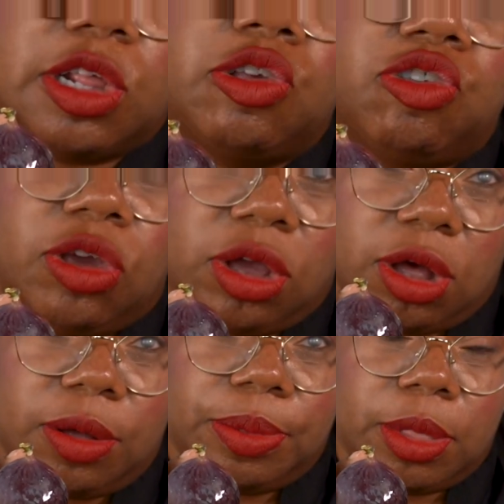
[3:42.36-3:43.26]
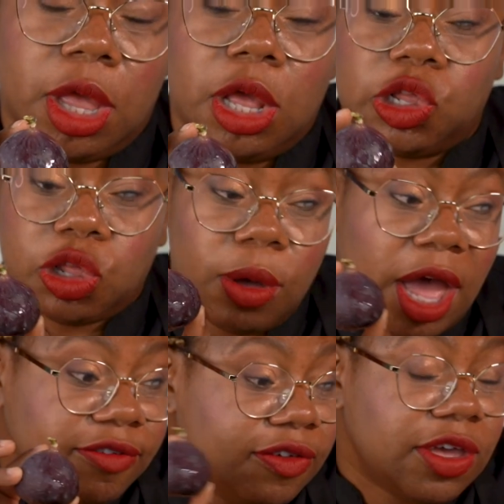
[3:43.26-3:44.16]
our sugar. So
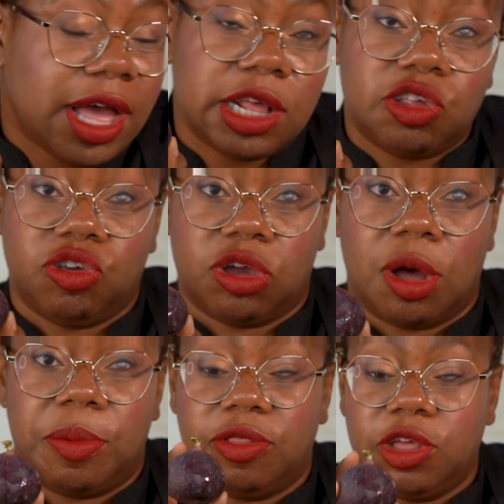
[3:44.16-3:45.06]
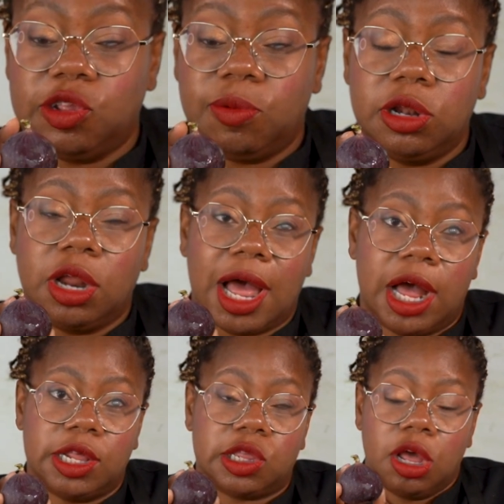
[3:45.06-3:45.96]
everything has sugar, but this one
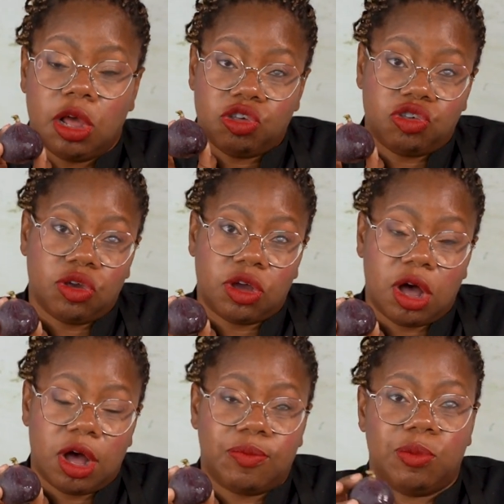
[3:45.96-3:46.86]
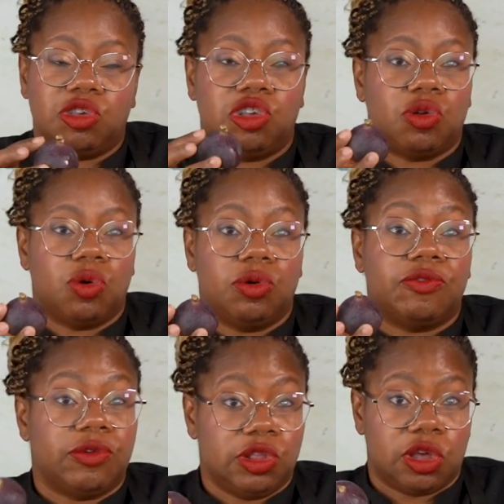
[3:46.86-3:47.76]
has sugar, which is called
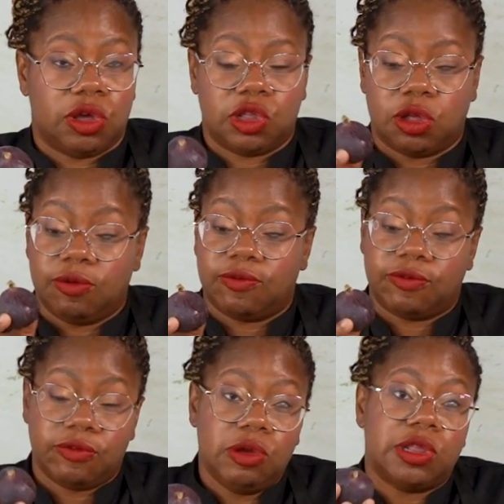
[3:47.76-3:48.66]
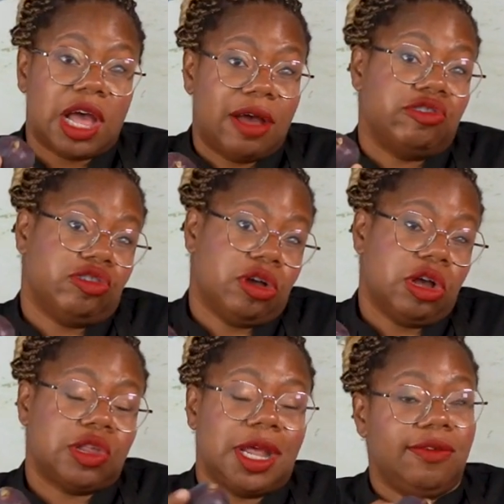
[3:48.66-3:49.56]
fructose. So fruits have sugar,
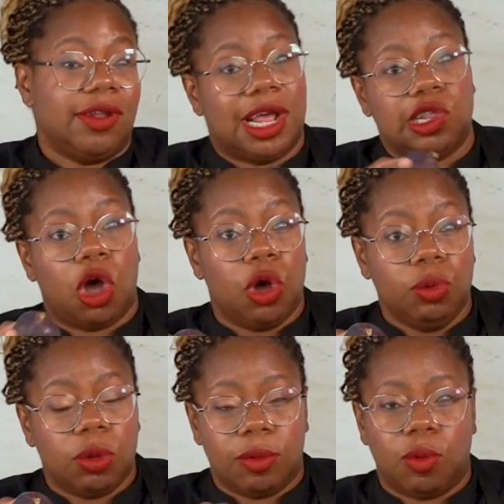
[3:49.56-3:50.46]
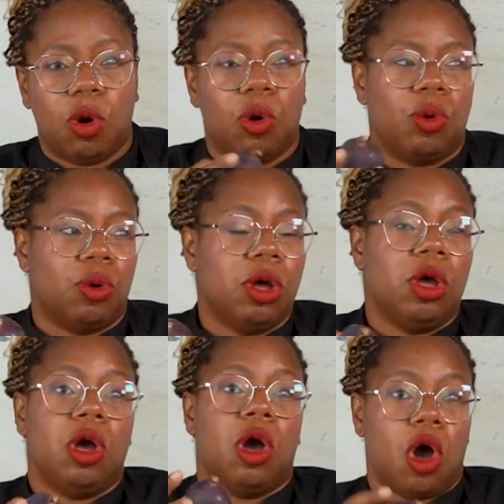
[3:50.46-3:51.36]
so anything that has or
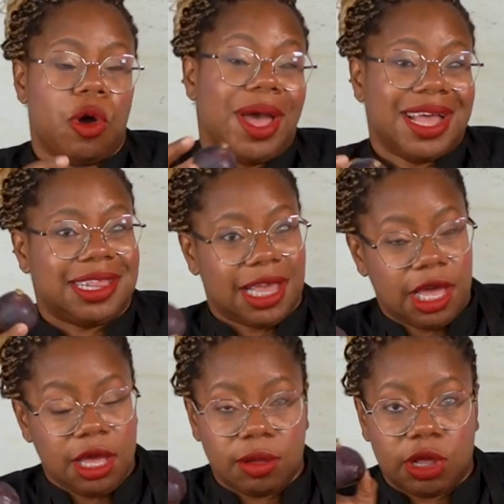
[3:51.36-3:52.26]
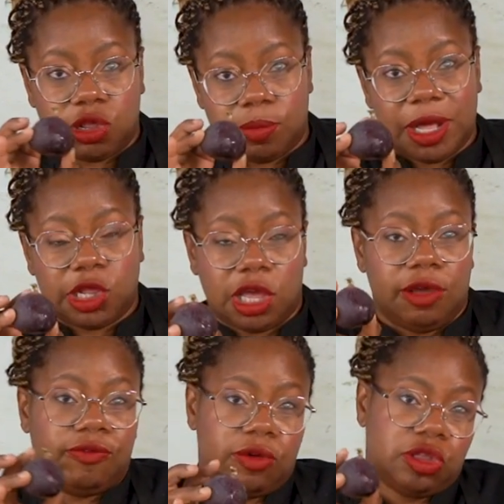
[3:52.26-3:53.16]
OSE is basically
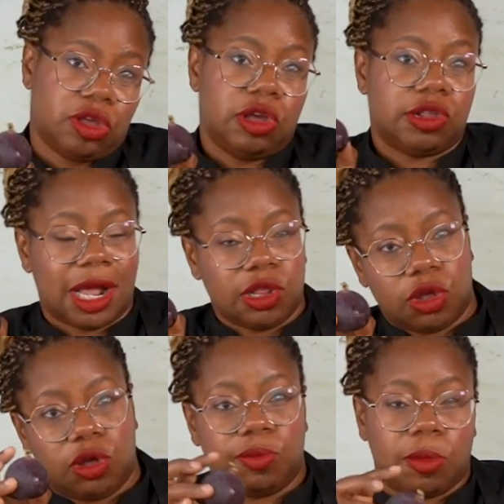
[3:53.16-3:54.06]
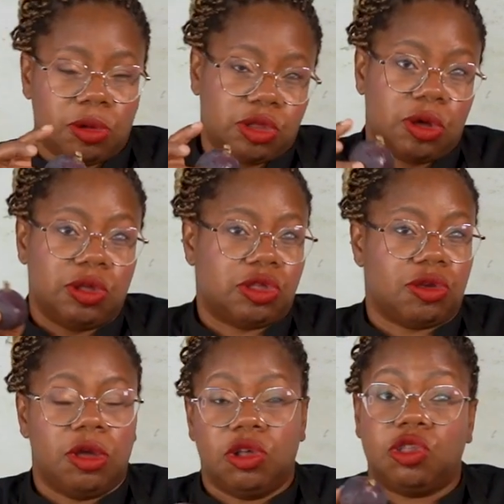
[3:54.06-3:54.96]
fructose, lactose, maltose,
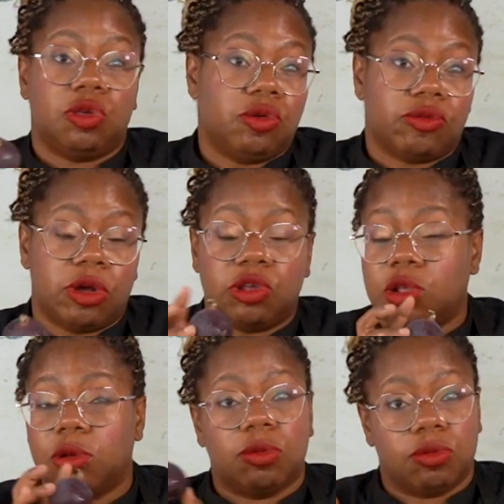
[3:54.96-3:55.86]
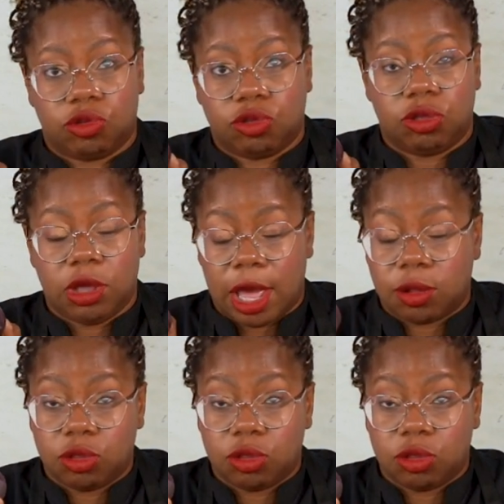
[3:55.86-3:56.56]
sucrose. Yeah.